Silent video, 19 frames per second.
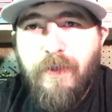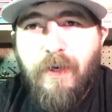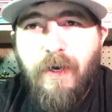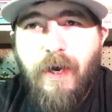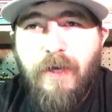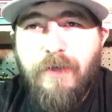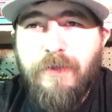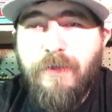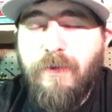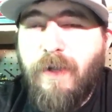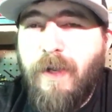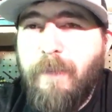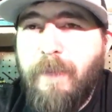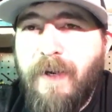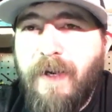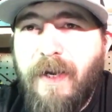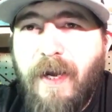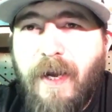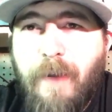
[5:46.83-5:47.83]
I'll do like
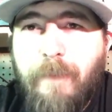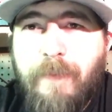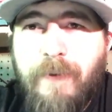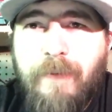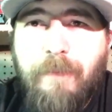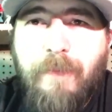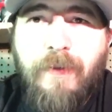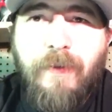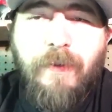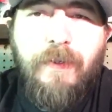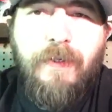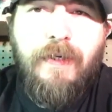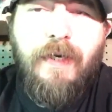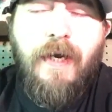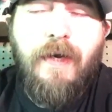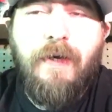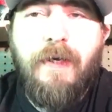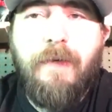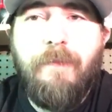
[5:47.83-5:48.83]
my guy Ben
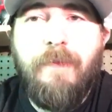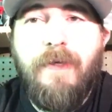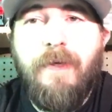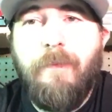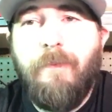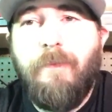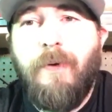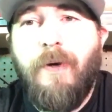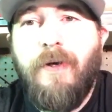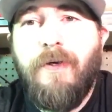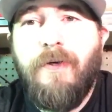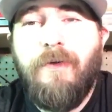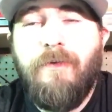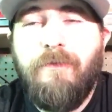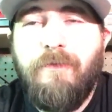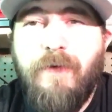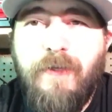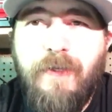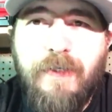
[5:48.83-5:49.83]
Milliken. I'll get me a brand
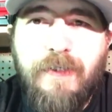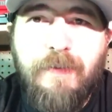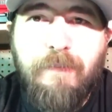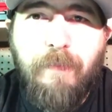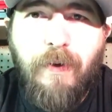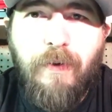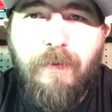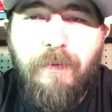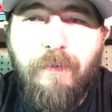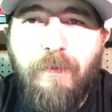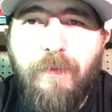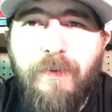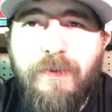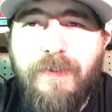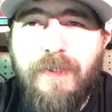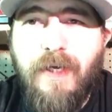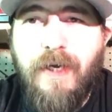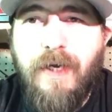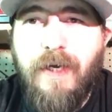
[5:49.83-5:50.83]
new Phoenix boat
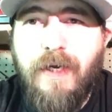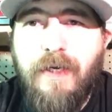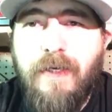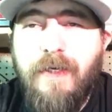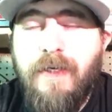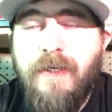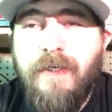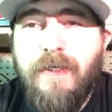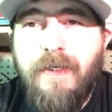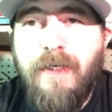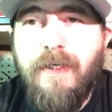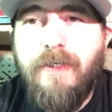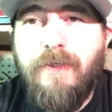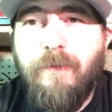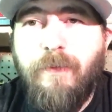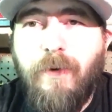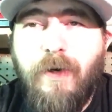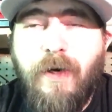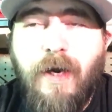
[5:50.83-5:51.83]
once I get
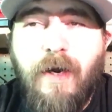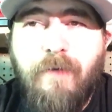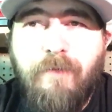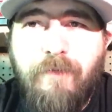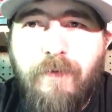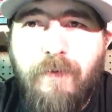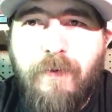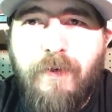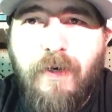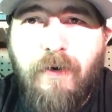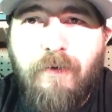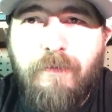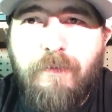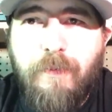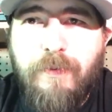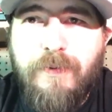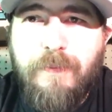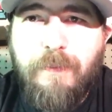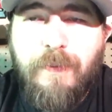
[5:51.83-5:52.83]
to where I feel
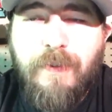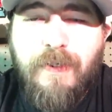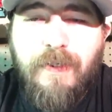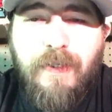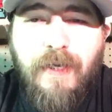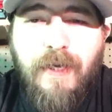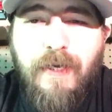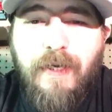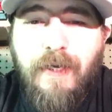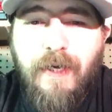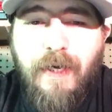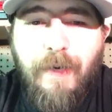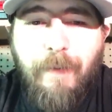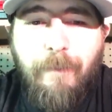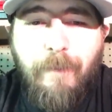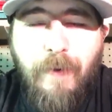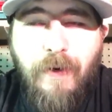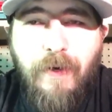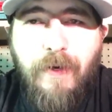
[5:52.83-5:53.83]
comfortable spending that
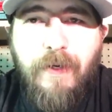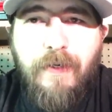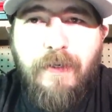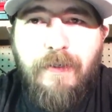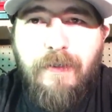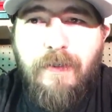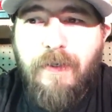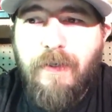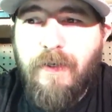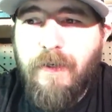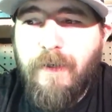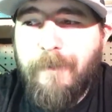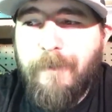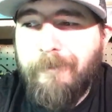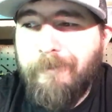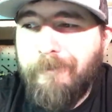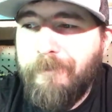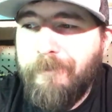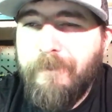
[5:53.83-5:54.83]
kind of money.
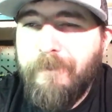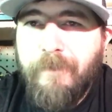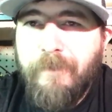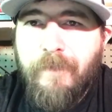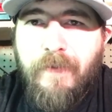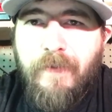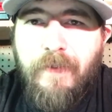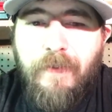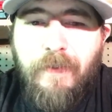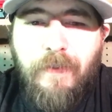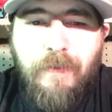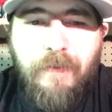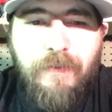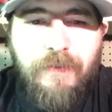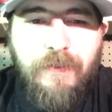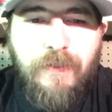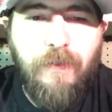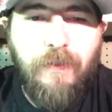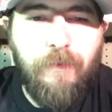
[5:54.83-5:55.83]

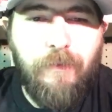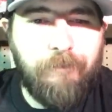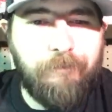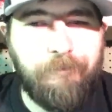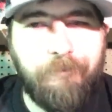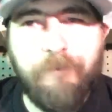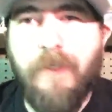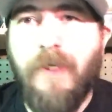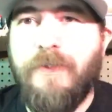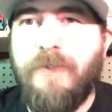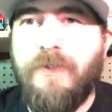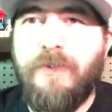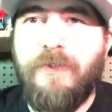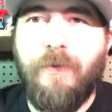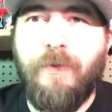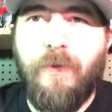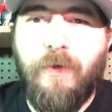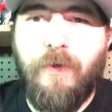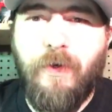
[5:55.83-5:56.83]
So that's the
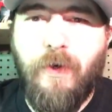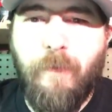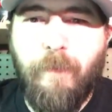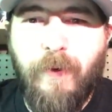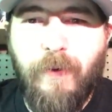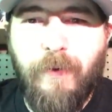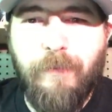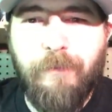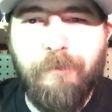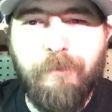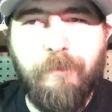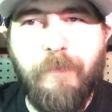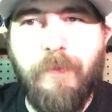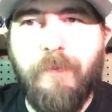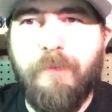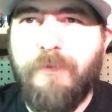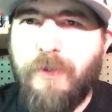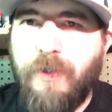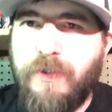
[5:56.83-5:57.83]
story on no boat.
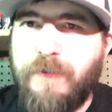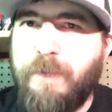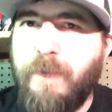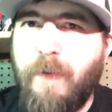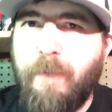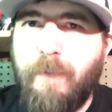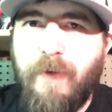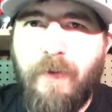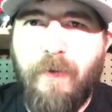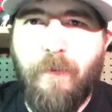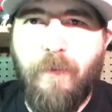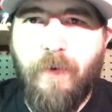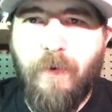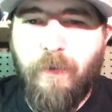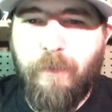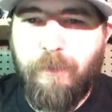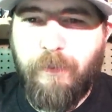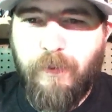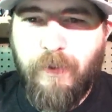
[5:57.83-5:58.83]
But trust me, I'll be on the
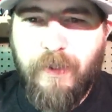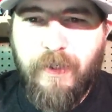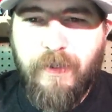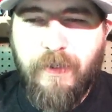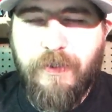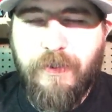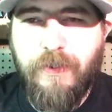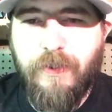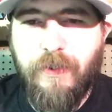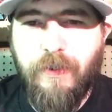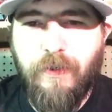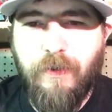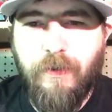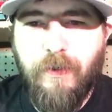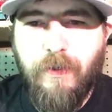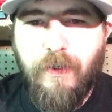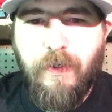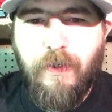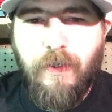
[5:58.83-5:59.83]
water plenty this year.
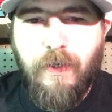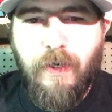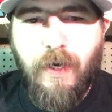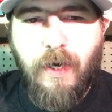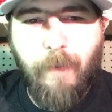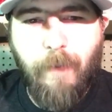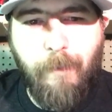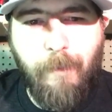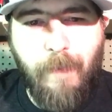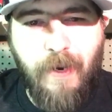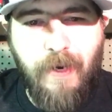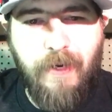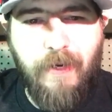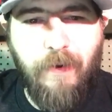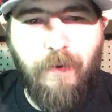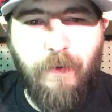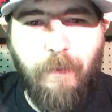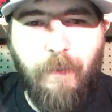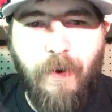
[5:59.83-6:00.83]
I may
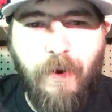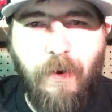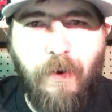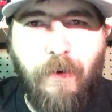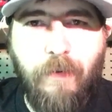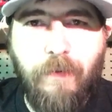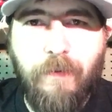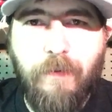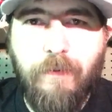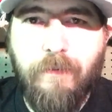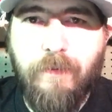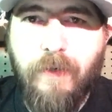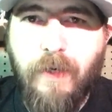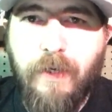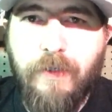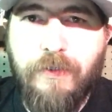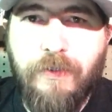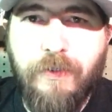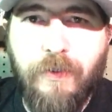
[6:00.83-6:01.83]
go tomorrow.
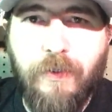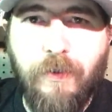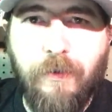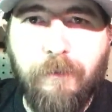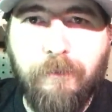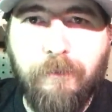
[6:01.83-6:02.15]
Not sure.